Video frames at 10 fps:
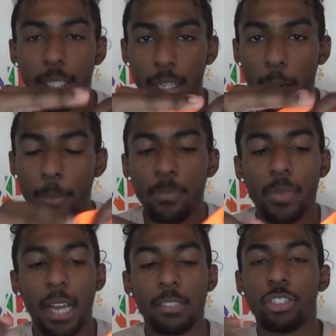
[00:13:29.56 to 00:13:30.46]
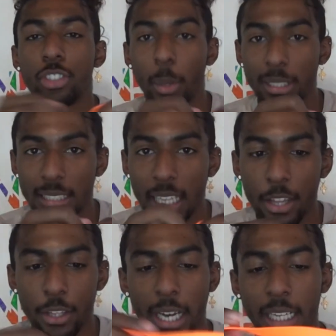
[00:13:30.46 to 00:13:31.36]
up and sew it
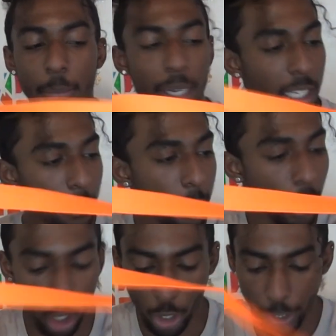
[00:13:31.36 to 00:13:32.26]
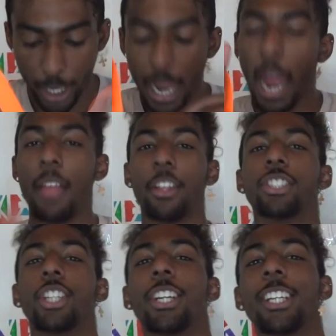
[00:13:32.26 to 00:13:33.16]
together, I can make it a bit longer and then
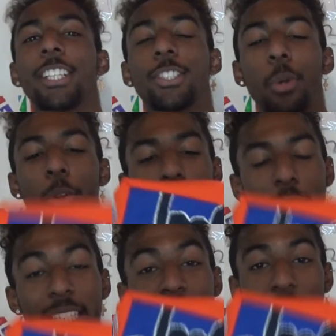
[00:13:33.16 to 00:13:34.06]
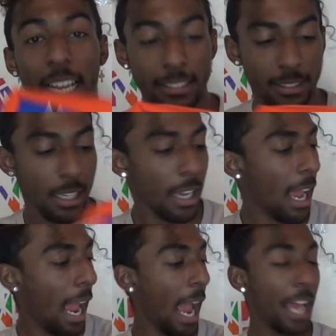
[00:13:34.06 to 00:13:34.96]
turn it into a really nice,
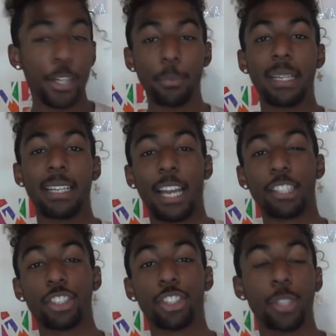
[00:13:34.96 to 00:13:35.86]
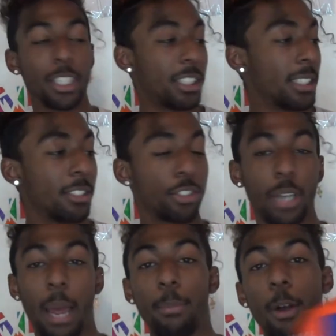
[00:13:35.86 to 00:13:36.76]
and it'll be a nice stretchy
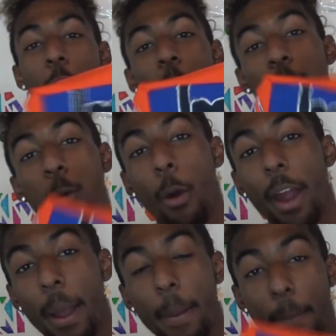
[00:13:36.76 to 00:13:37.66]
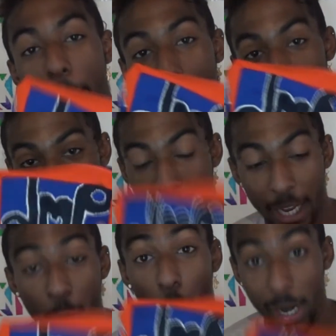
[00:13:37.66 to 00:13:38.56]
strap for
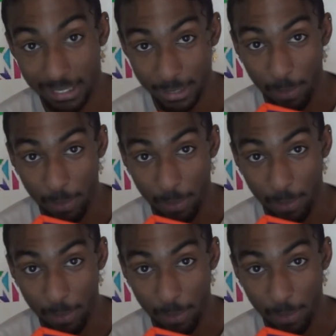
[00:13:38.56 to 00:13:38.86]
my waist